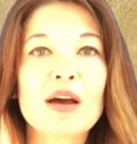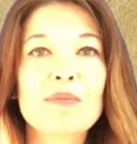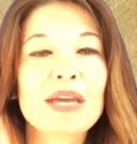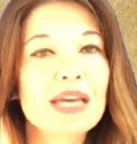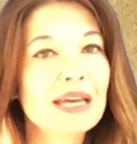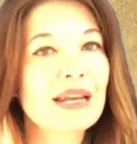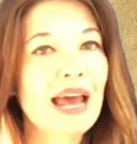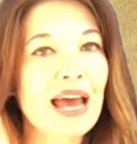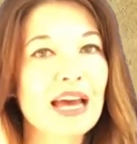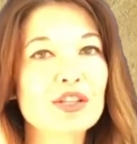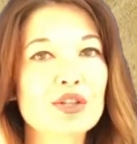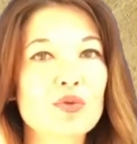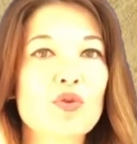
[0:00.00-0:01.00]
hit
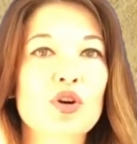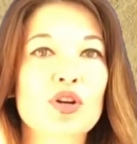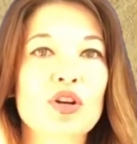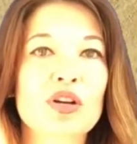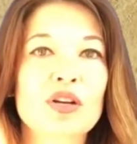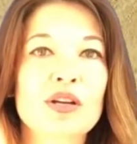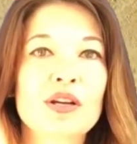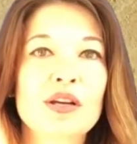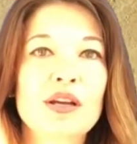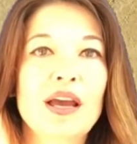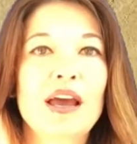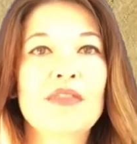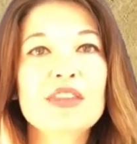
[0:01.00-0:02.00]
Add to Order.
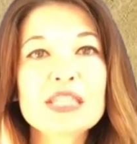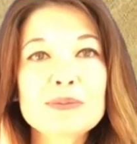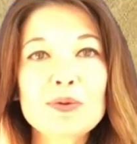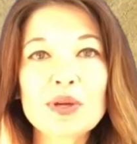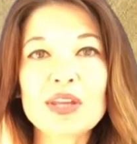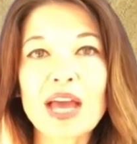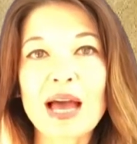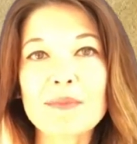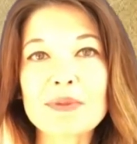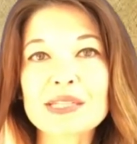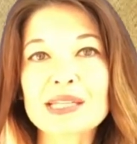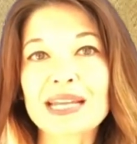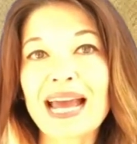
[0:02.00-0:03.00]
At this point, the app
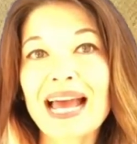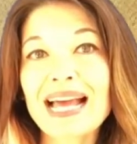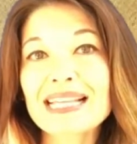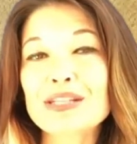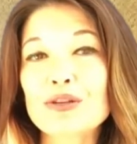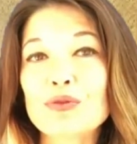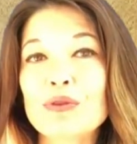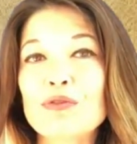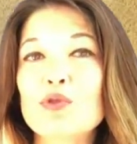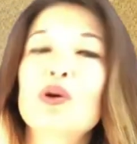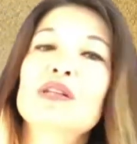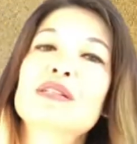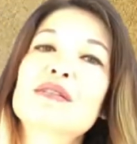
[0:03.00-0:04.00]
is going to ask you if
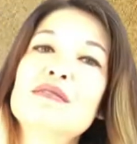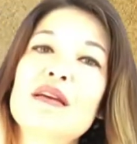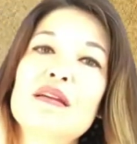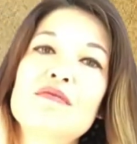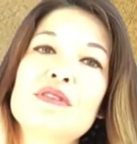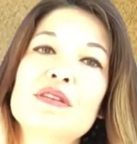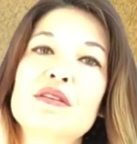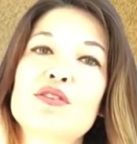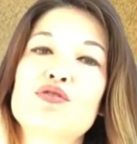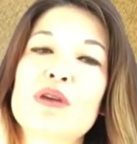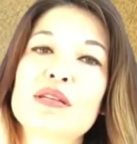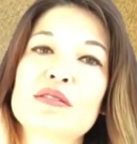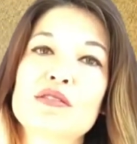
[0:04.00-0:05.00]
you want to save this
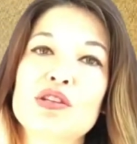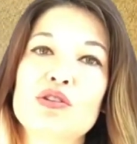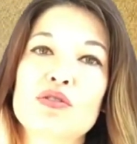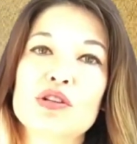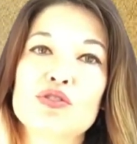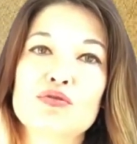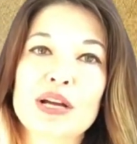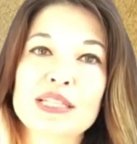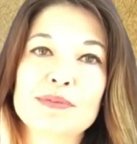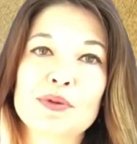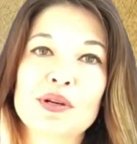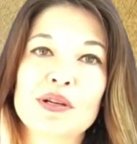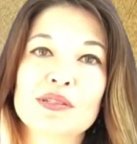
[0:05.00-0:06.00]
address to your address
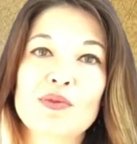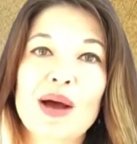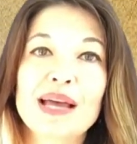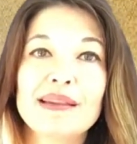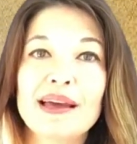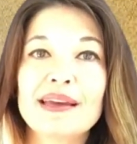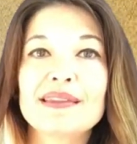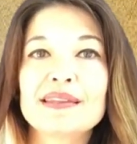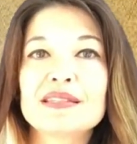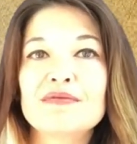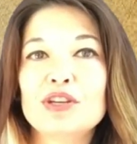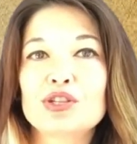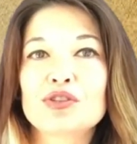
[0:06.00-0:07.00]
book. So I like
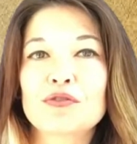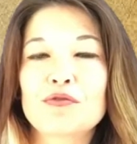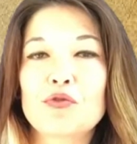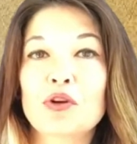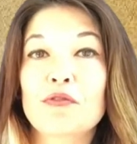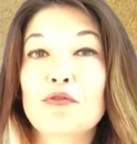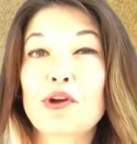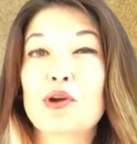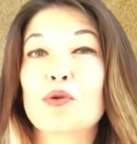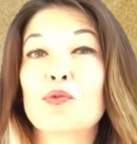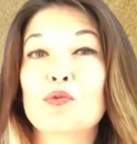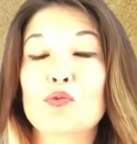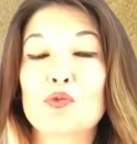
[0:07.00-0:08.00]
this feature for
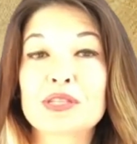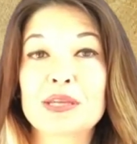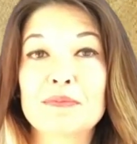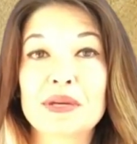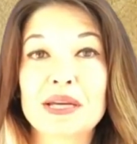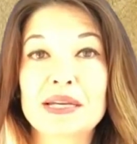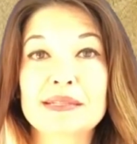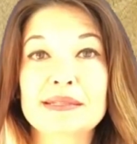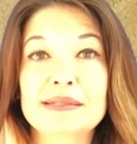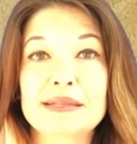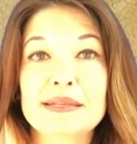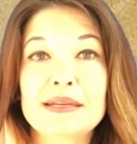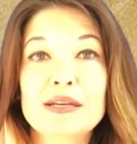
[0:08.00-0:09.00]
frequent recipients.